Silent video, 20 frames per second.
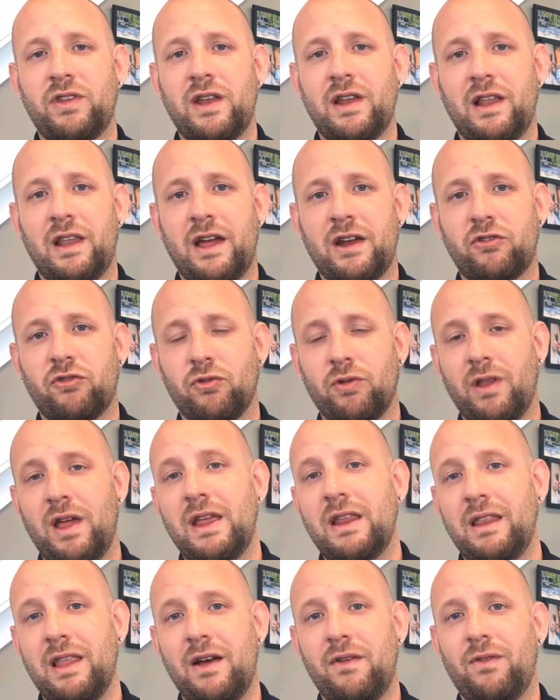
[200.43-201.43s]
and
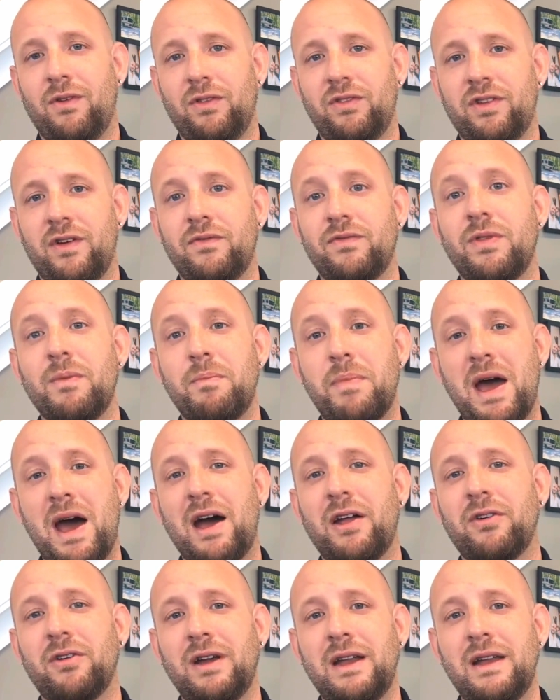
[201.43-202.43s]
electrolyte levels of the
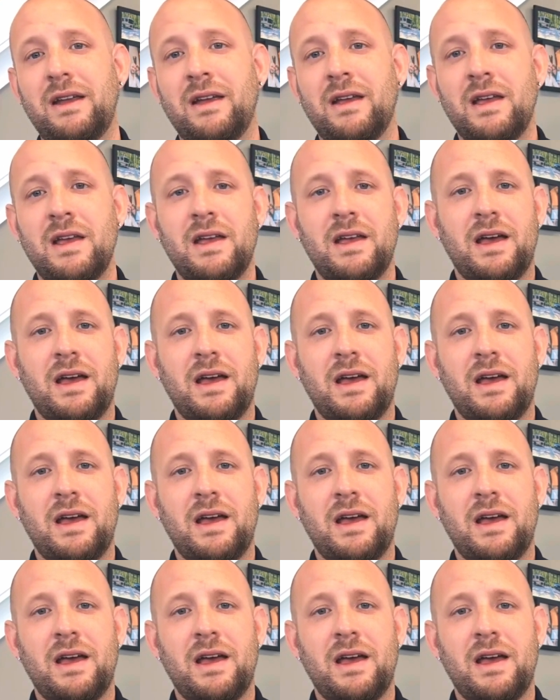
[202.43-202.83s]
battery.